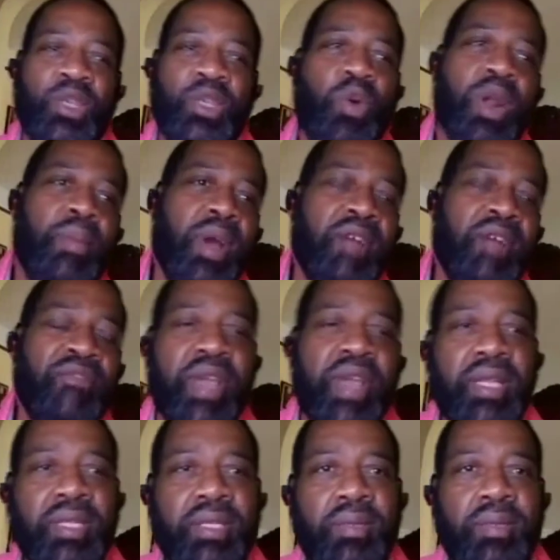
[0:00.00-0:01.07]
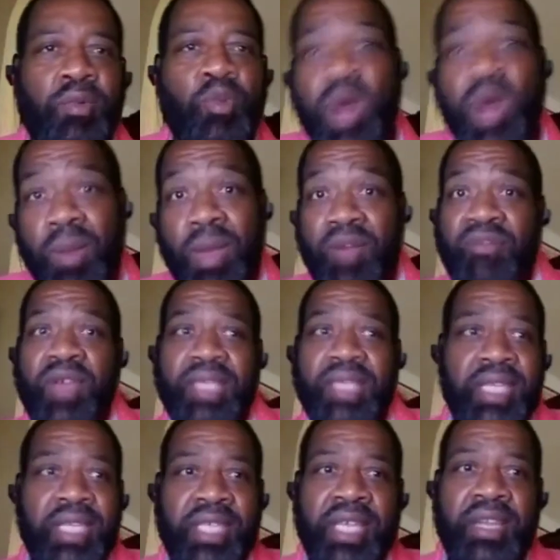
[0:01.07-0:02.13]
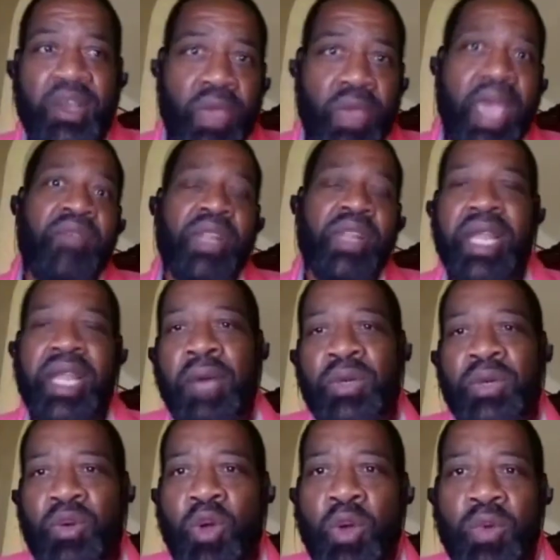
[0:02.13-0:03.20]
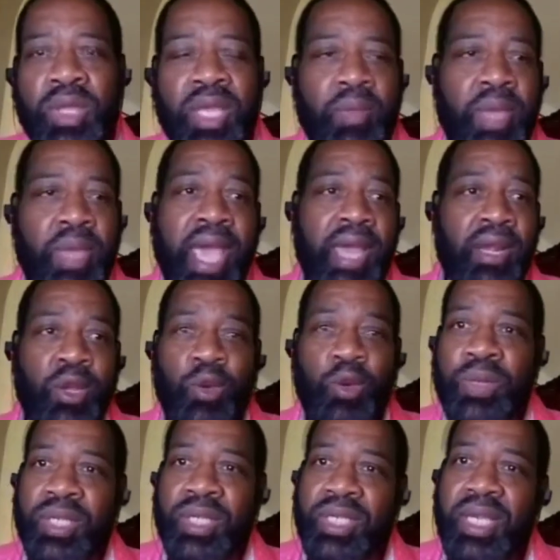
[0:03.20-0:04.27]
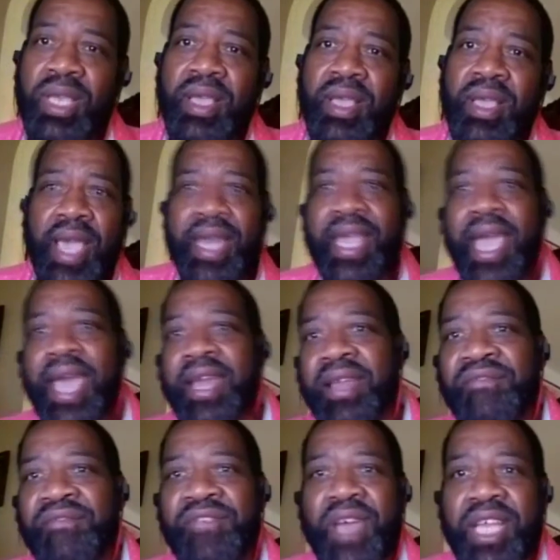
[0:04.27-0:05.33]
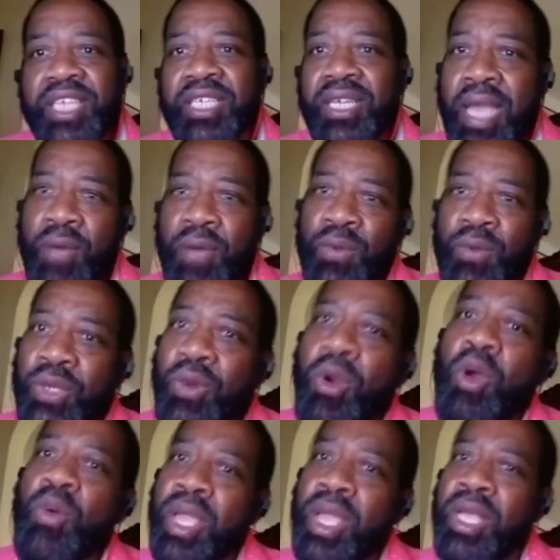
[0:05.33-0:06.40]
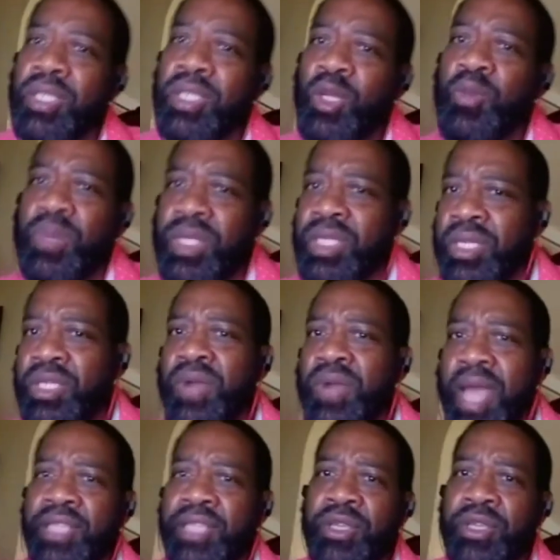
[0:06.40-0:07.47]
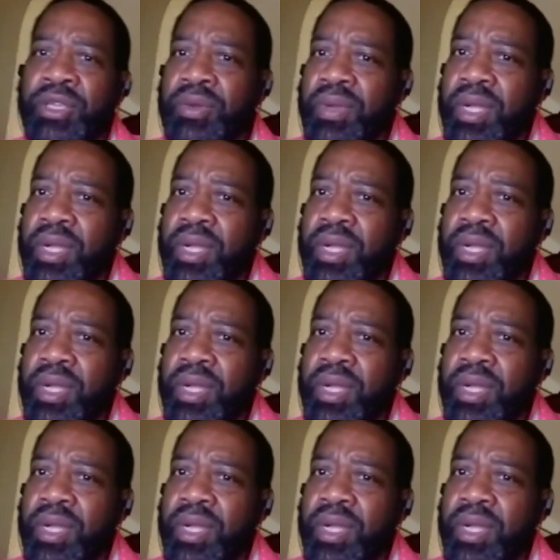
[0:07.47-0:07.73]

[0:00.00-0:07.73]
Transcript: So one of my friends, I did know everything that was wrong with him. He had lupus and he had an infection that was growing because lupus would do that to you.